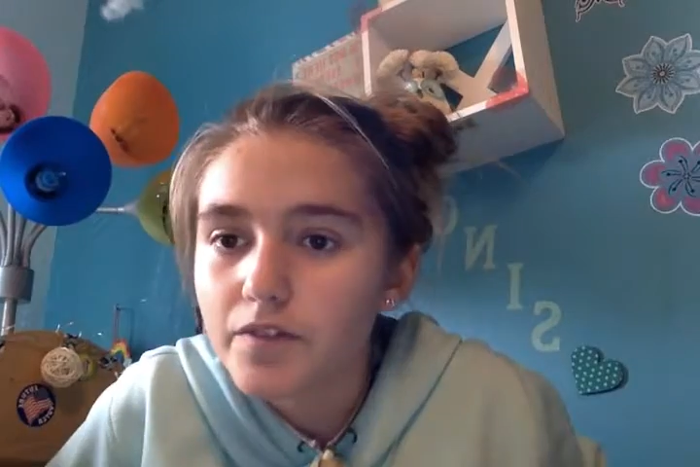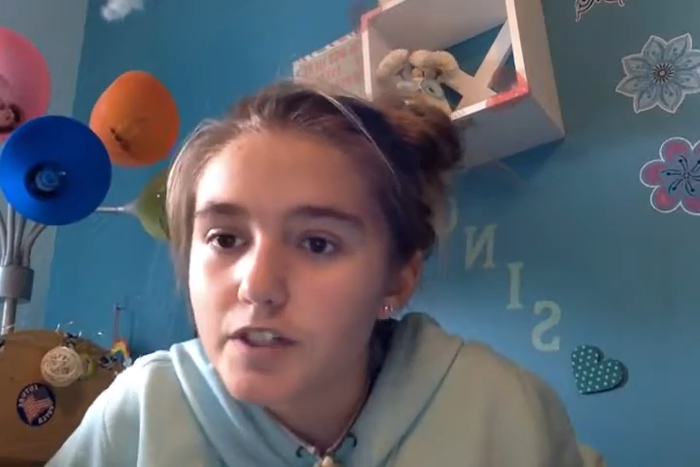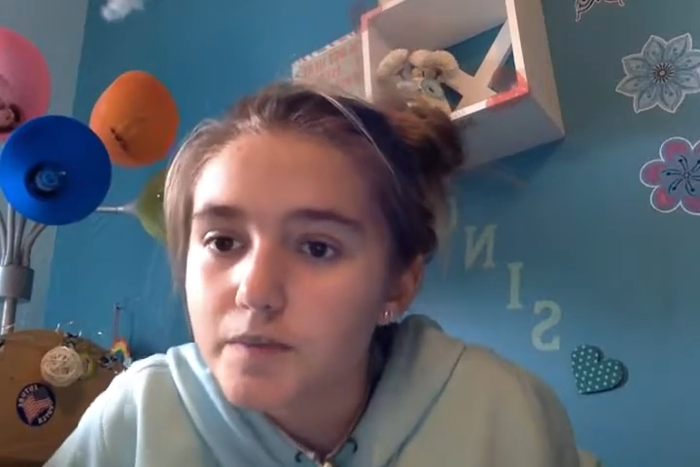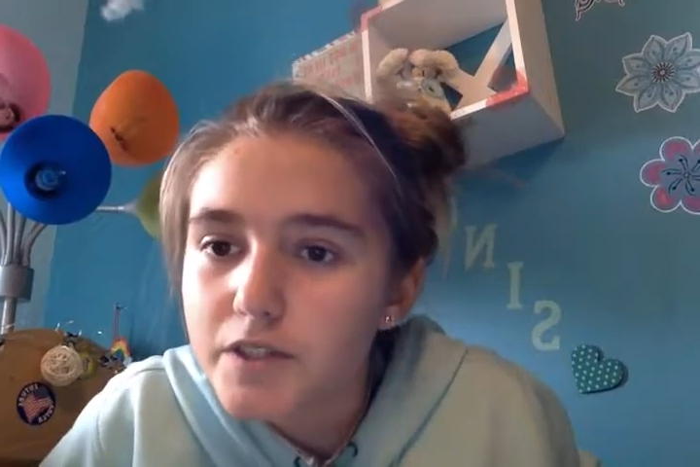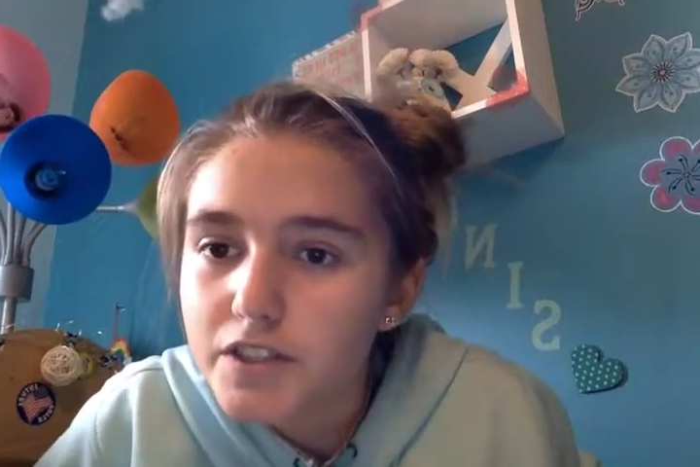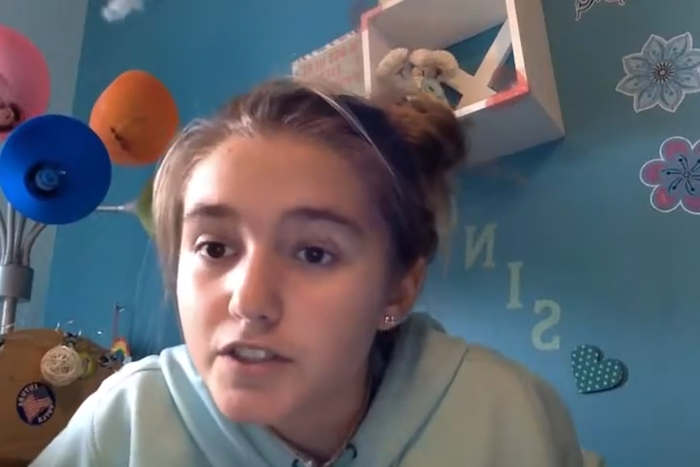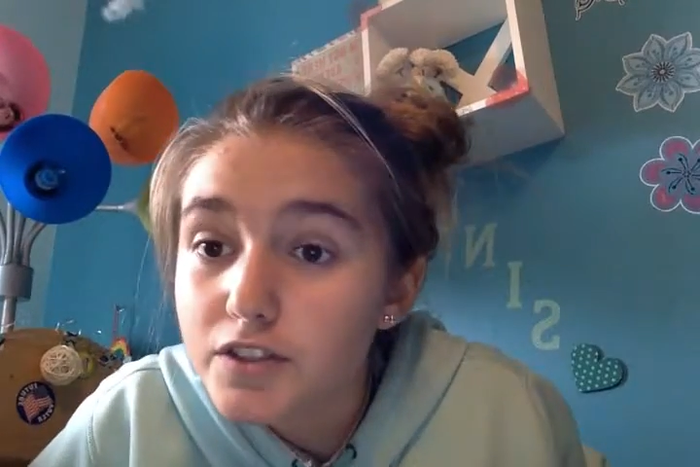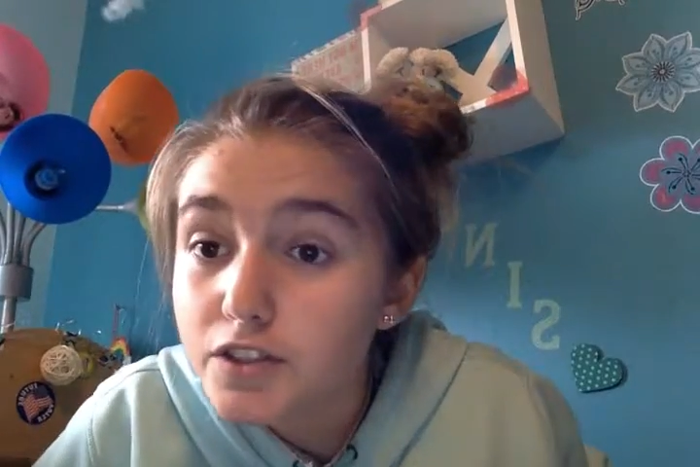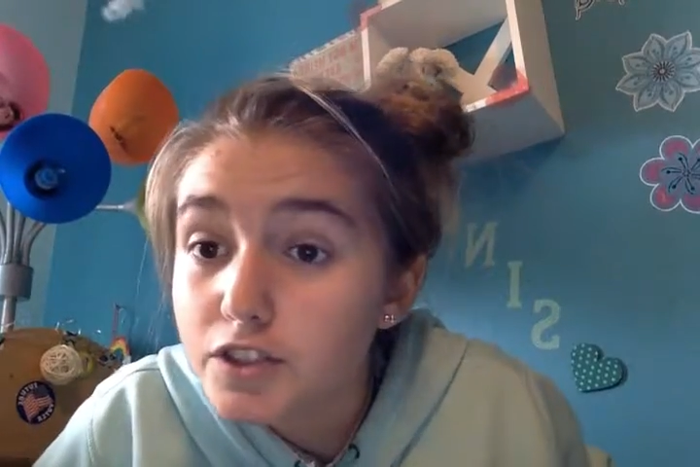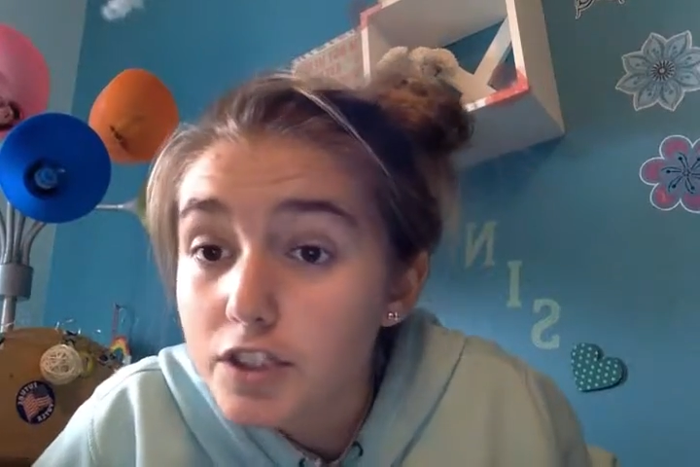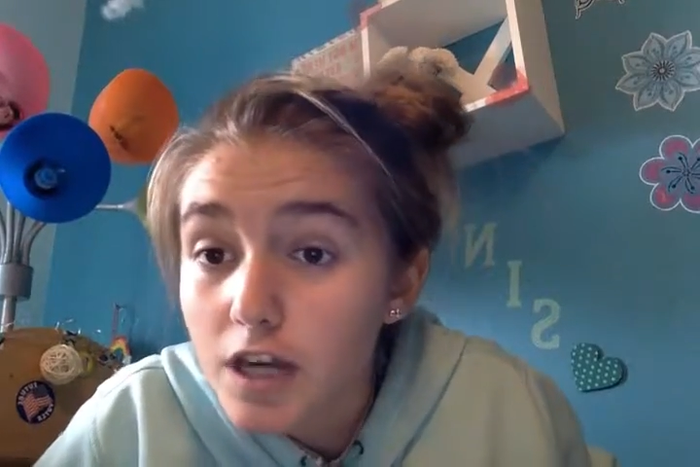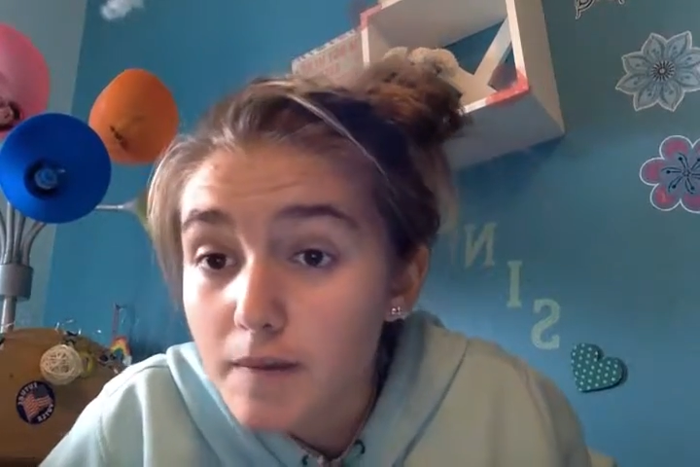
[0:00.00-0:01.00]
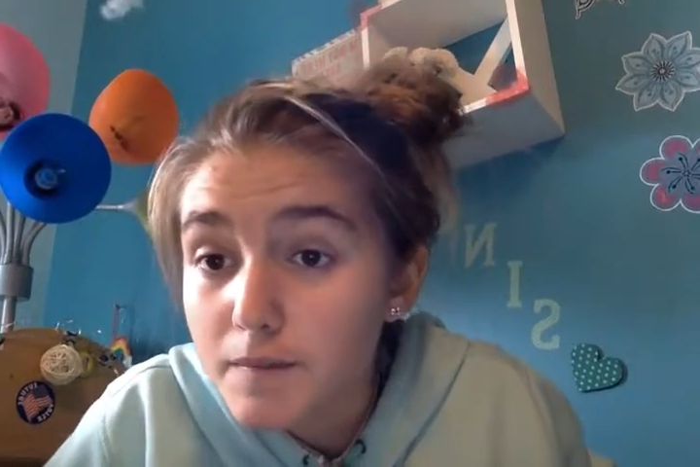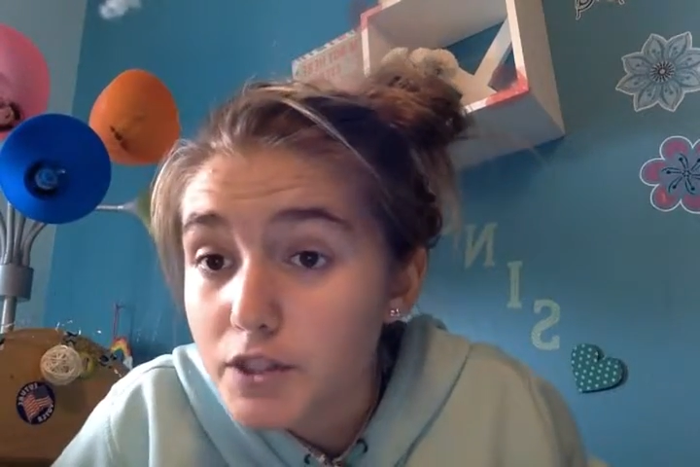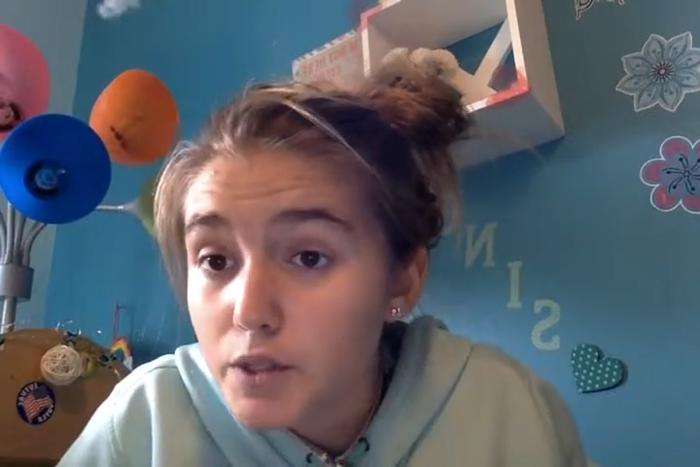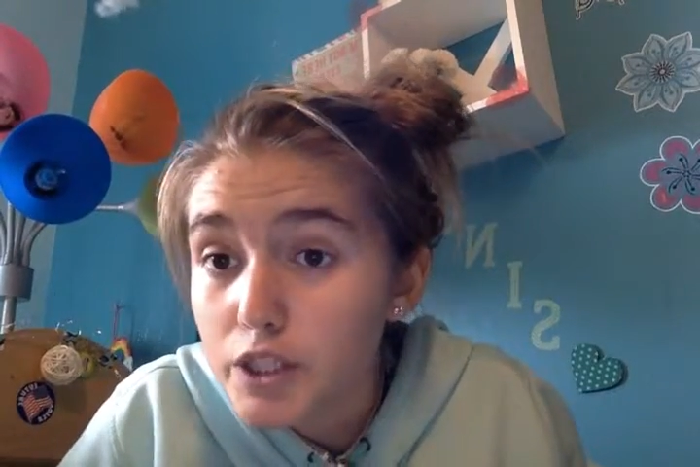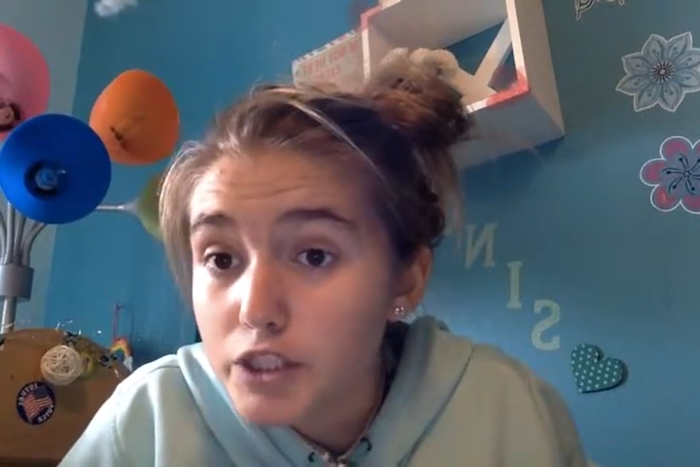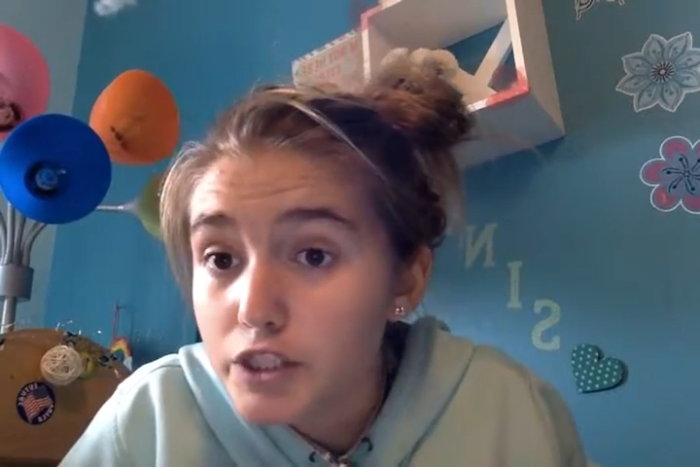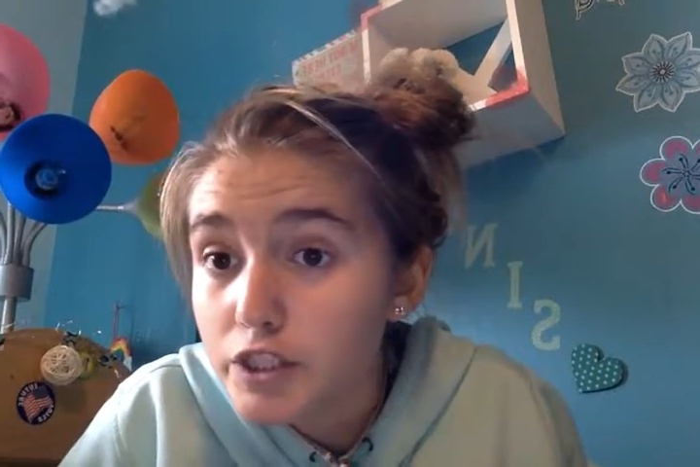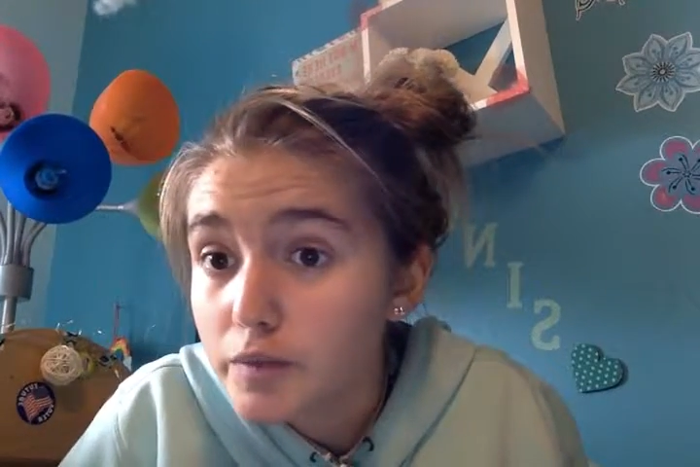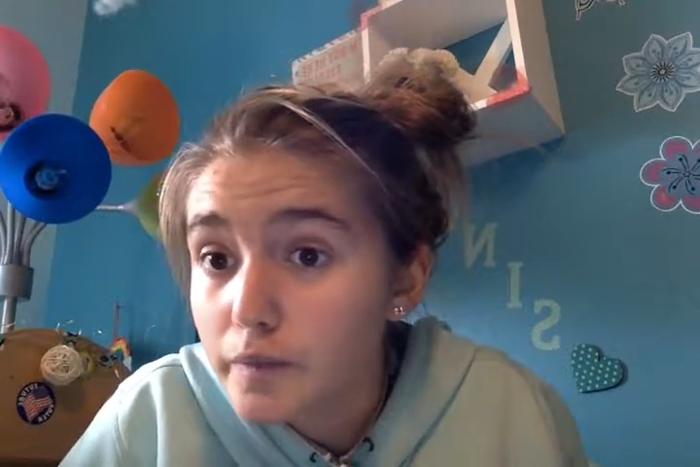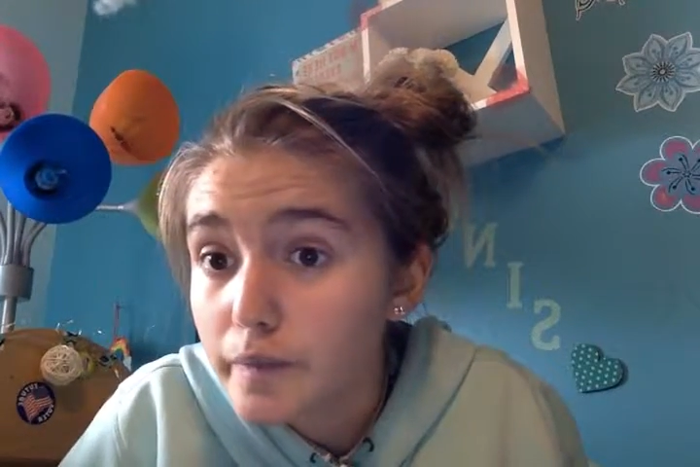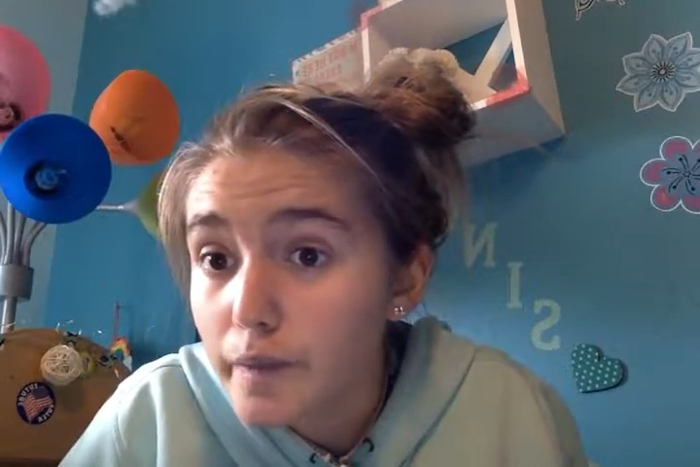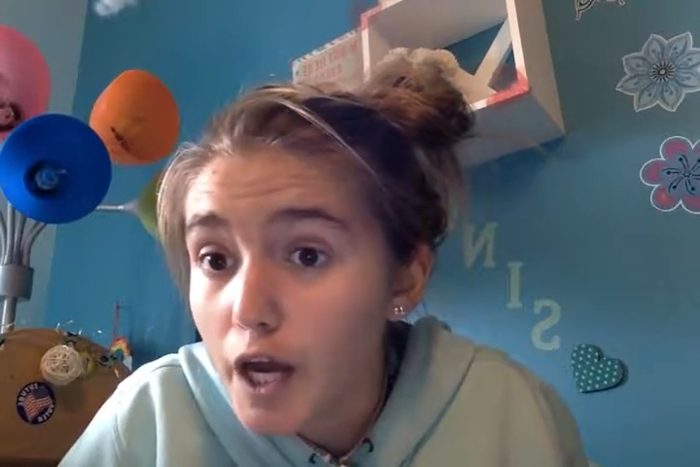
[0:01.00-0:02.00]
First person you subscribe to on
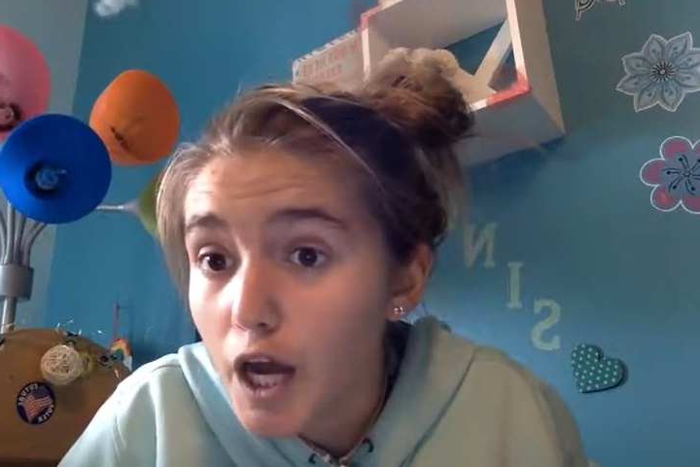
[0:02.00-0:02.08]
YouTube.